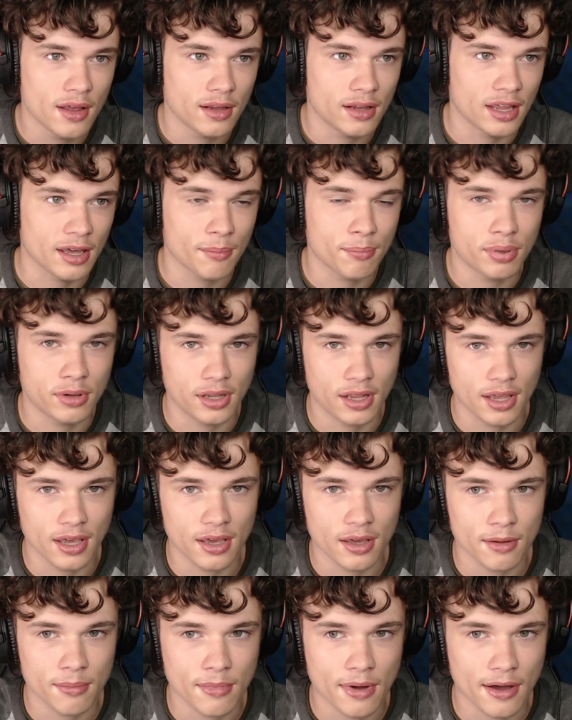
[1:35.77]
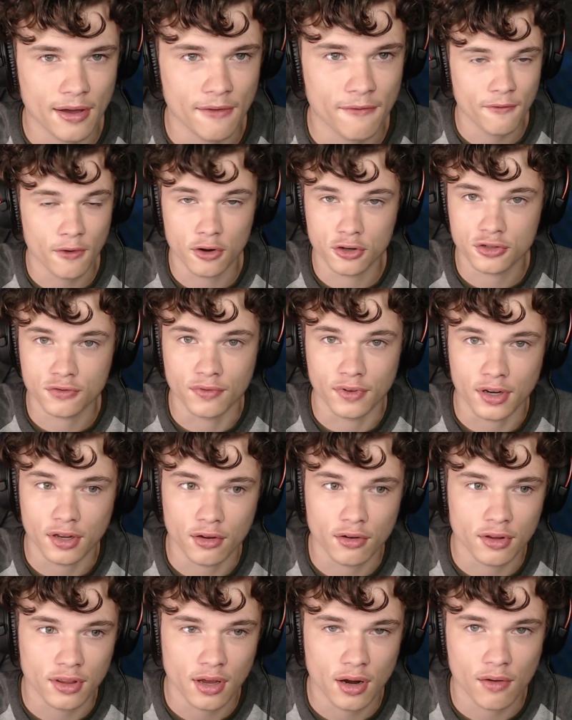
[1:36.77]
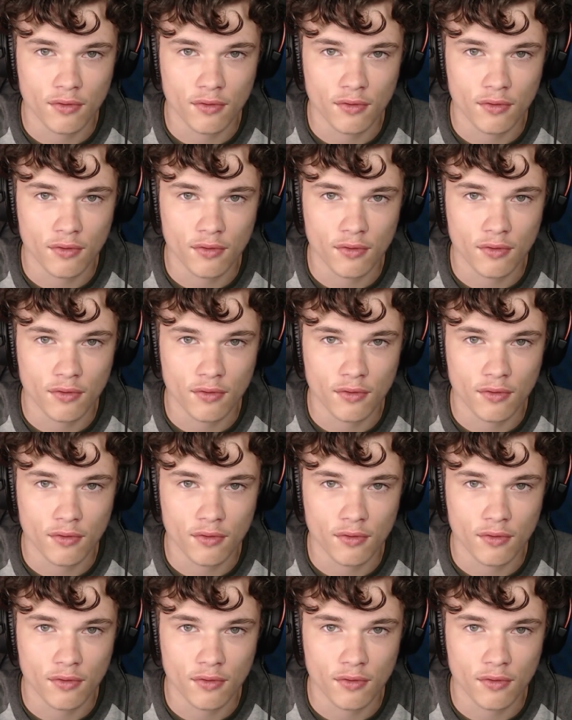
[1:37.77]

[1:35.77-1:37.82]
like, play my first video that I